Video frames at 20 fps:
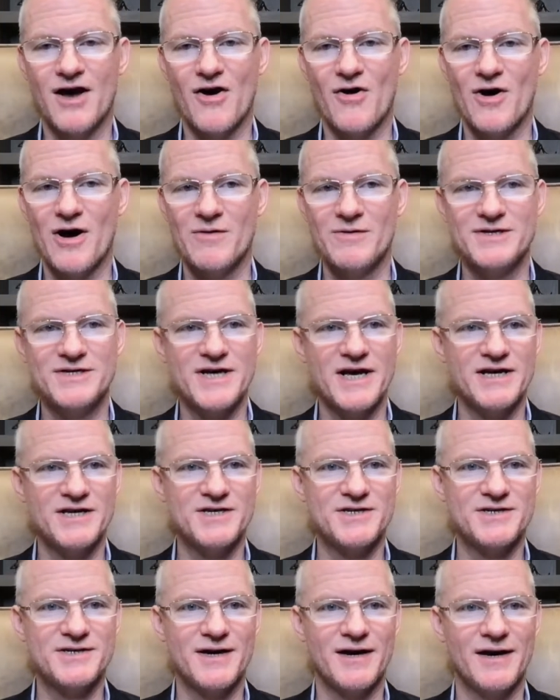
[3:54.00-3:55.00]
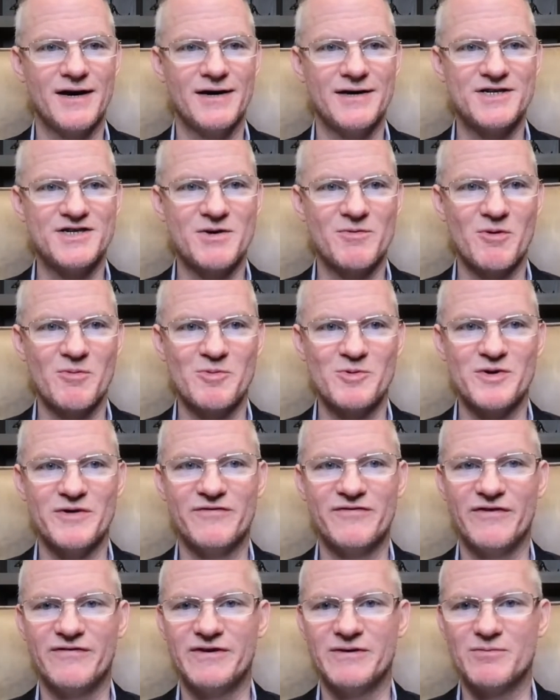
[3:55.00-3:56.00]
Oh, I would say it's uh, somewhere between
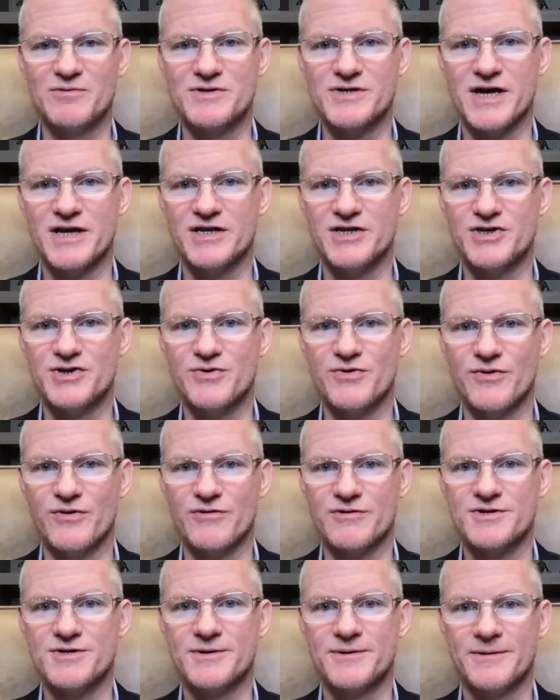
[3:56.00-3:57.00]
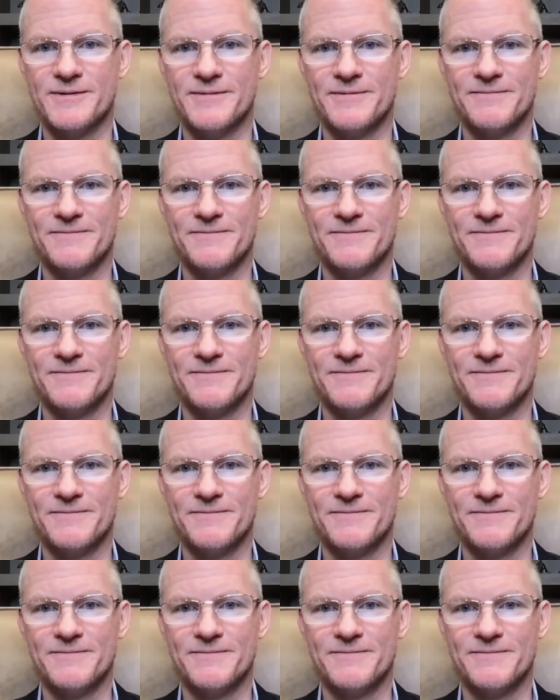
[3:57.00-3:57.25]
50% and two thirds.